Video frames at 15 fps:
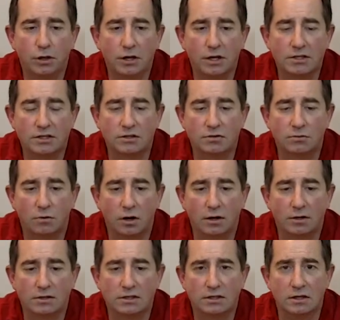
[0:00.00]
places where
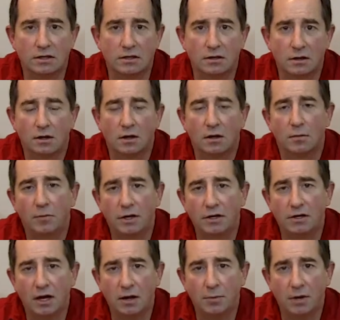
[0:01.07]
I see my
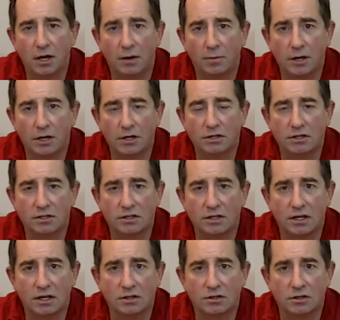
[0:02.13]
diabetic patients
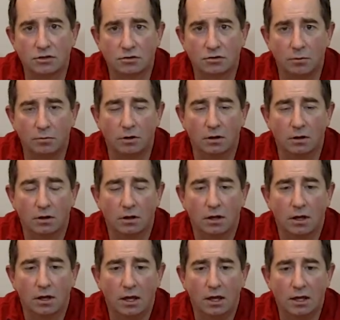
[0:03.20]
get into trouble
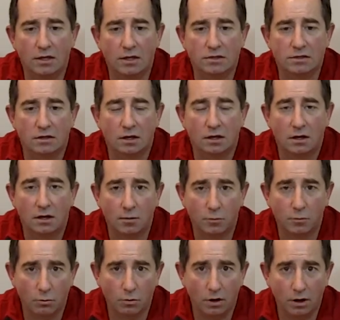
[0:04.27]
is
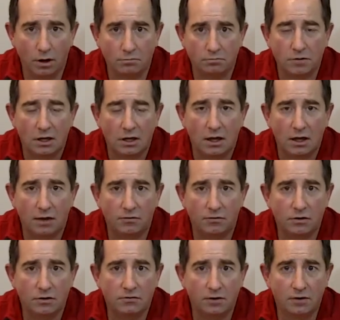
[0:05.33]
number one, if
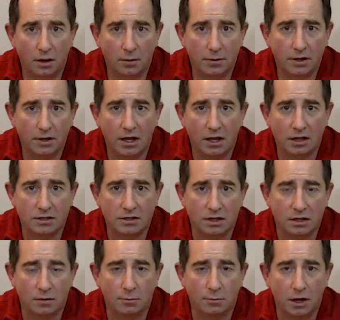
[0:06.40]
you develop a callus
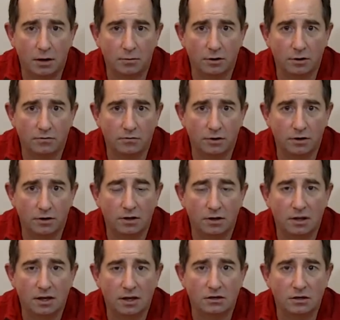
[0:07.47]
on the bottom of your
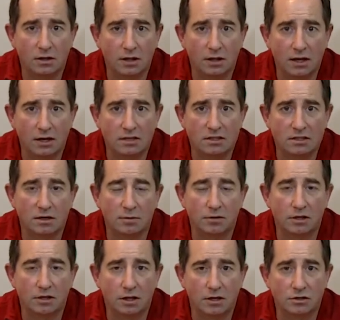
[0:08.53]
foot, that, that is
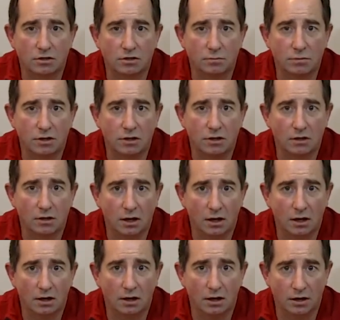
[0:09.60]
something that should be
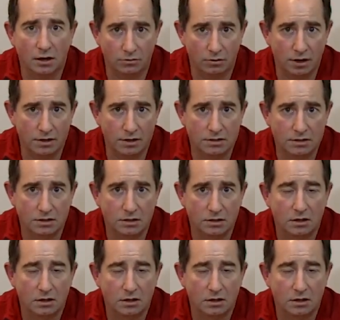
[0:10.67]
uh, addressed